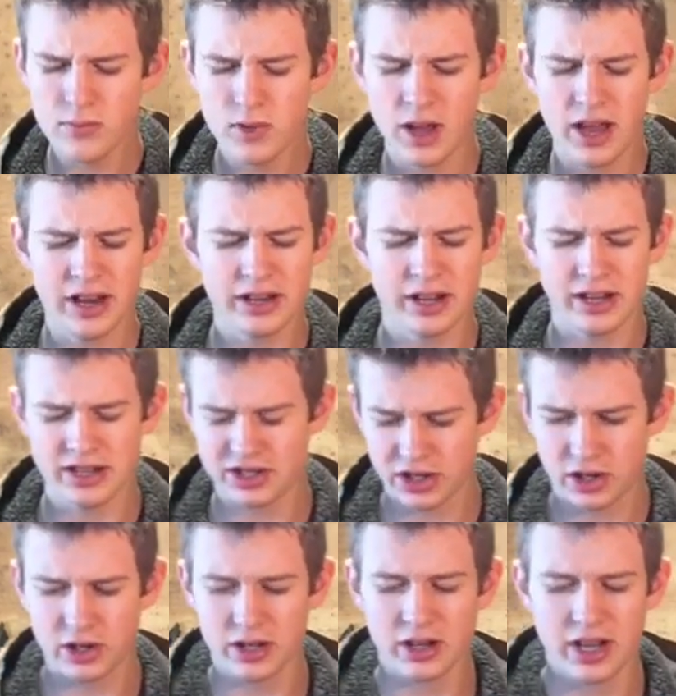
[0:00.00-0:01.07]
And it's
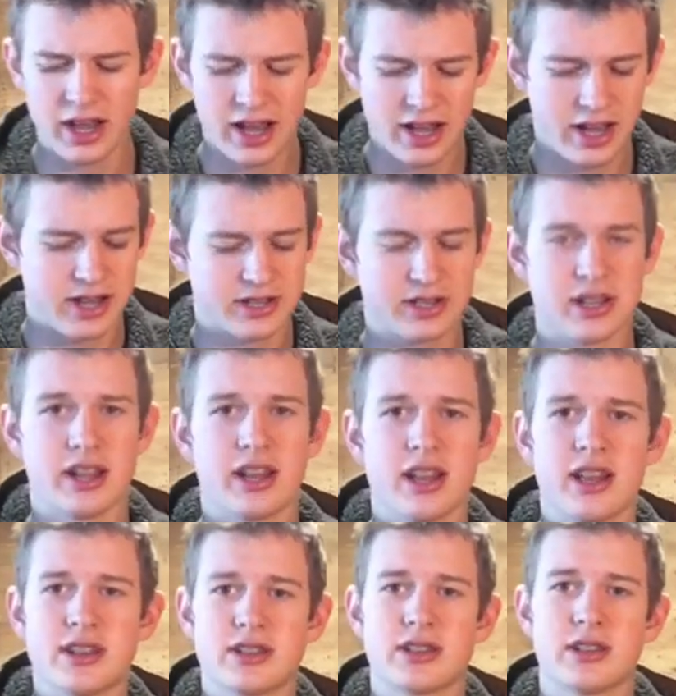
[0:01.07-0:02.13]

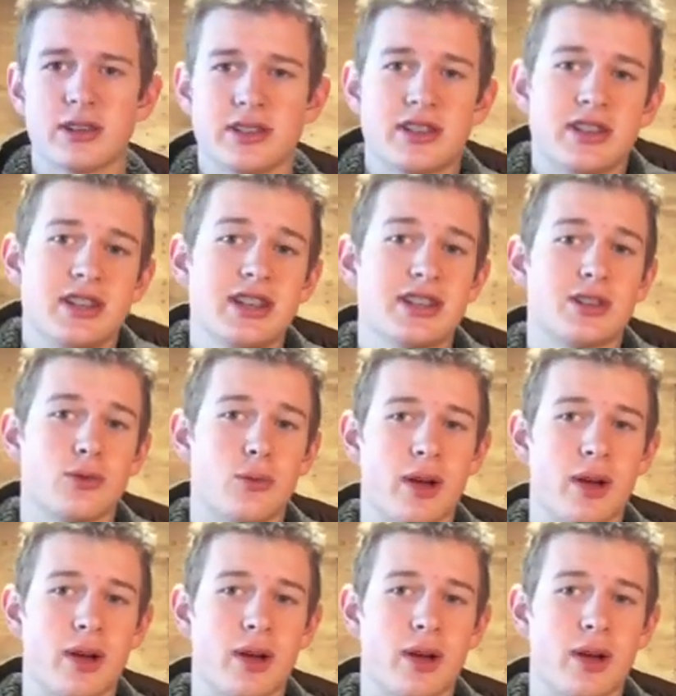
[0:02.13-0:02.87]
a decent